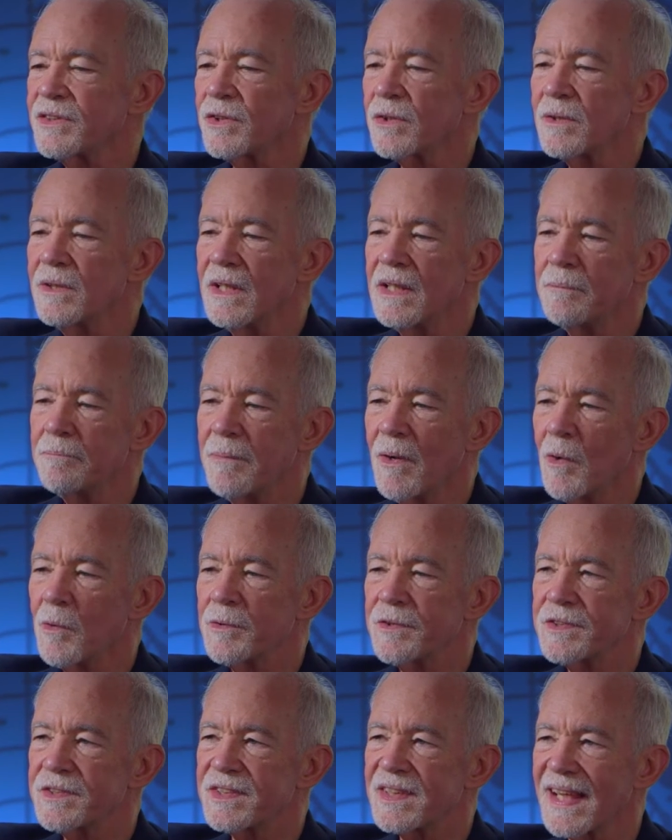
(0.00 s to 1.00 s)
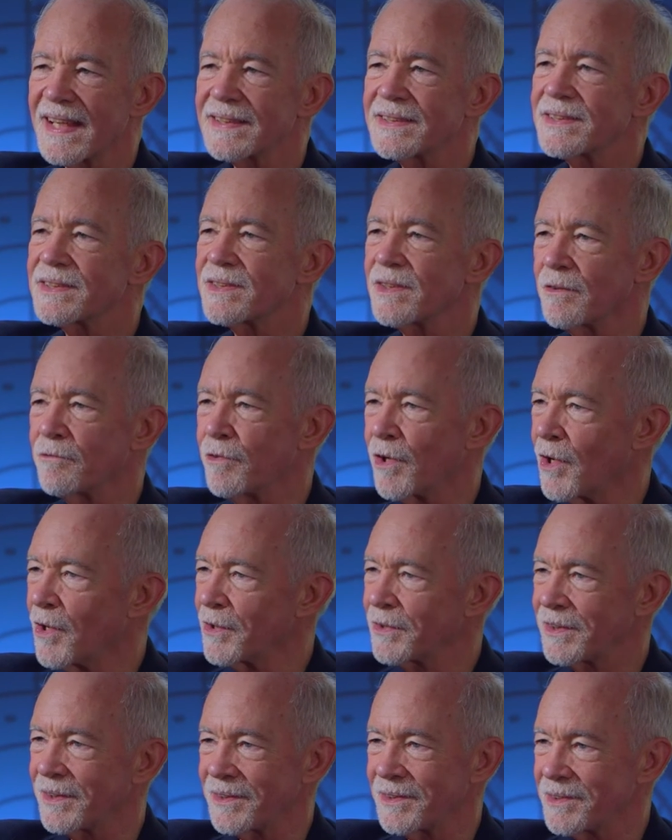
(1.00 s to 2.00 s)
certainly both sets of
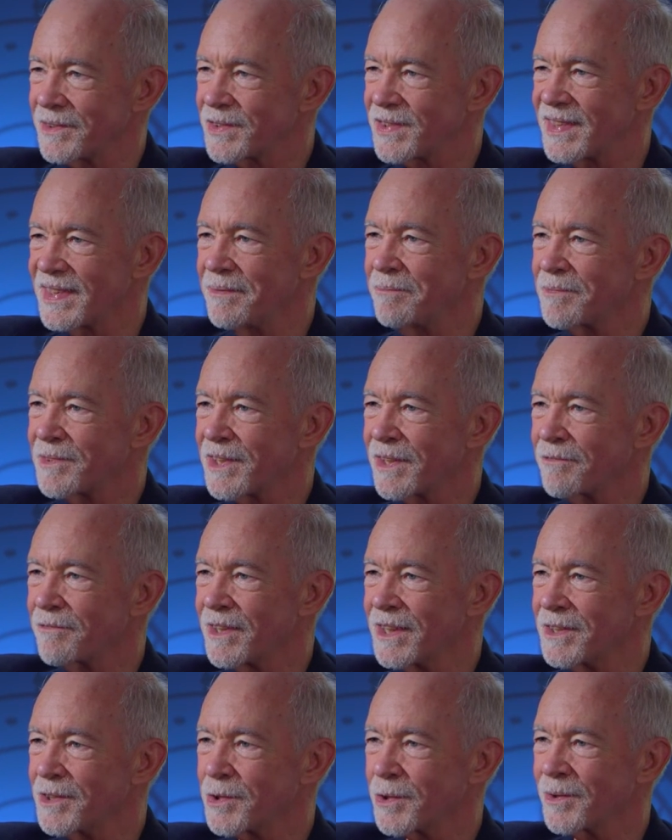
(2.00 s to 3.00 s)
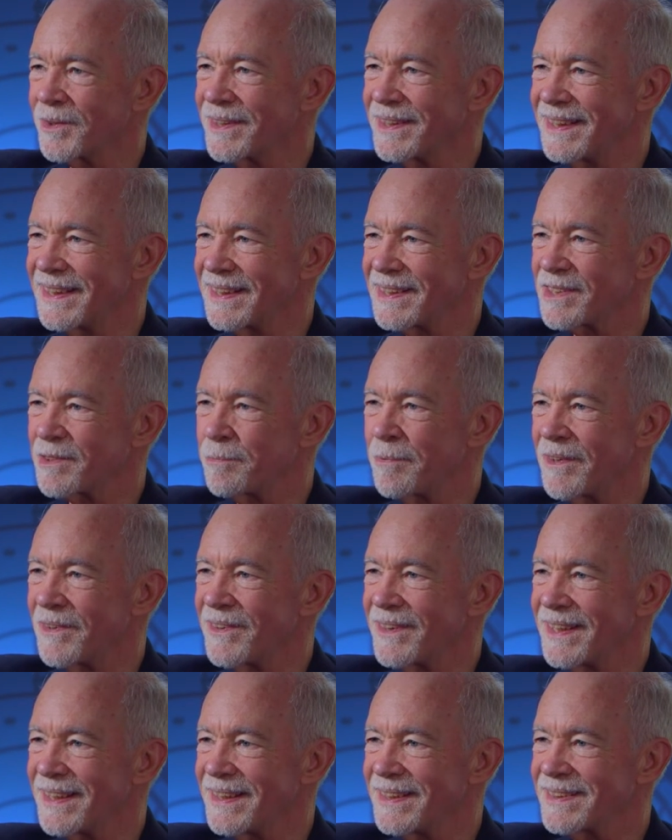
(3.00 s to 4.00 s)
authors seem to have enjoyed the
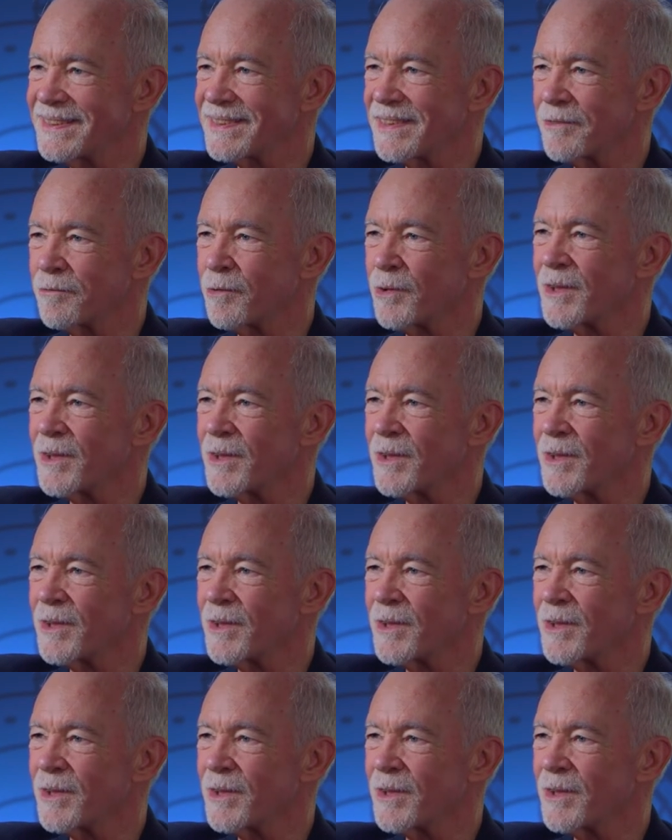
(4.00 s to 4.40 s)
experience of